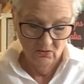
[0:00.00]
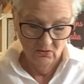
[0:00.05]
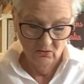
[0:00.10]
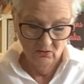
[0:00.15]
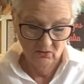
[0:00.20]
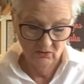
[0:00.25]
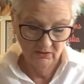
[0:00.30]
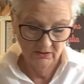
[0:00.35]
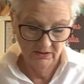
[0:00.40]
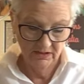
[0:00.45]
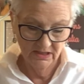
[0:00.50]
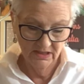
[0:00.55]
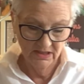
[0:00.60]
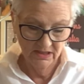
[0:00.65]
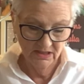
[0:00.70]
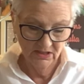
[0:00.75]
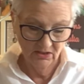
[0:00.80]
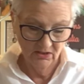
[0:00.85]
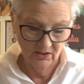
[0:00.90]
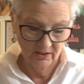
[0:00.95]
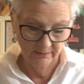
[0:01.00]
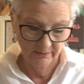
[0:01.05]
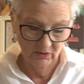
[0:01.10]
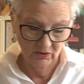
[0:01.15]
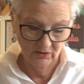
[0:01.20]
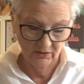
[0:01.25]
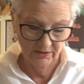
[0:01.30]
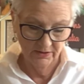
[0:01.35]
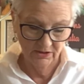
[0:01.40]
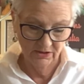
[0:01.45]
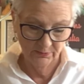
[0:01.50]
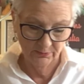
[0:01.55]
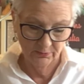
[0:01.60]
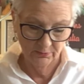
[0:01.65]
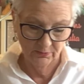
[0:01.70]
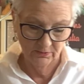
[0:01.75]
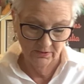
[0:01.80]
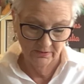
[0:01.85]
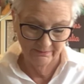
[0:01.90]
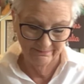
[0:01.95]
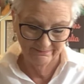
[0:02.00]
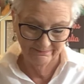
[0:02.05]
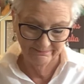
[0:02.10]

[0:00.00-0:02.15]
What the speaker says: on this. I'm going to put